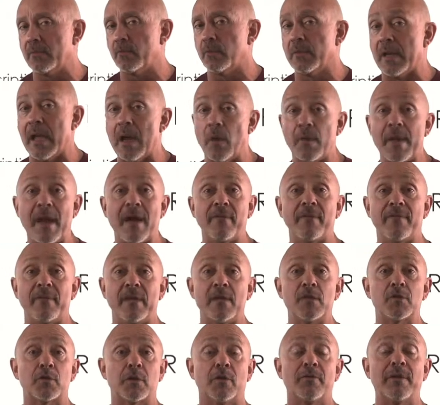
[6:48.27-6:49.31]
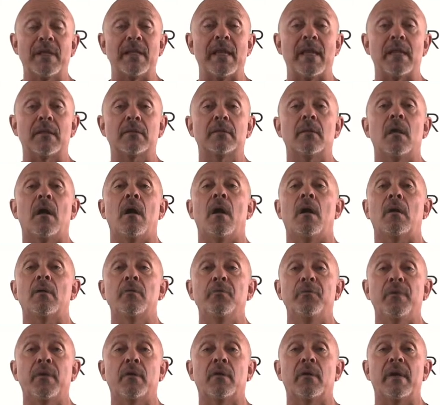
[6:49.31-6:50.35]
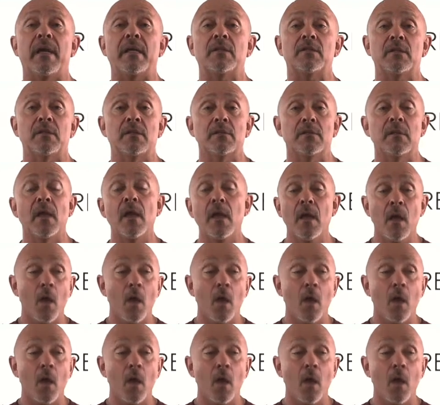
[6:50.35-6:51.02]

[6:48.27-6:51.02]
But now we have intra-VLAN configuration.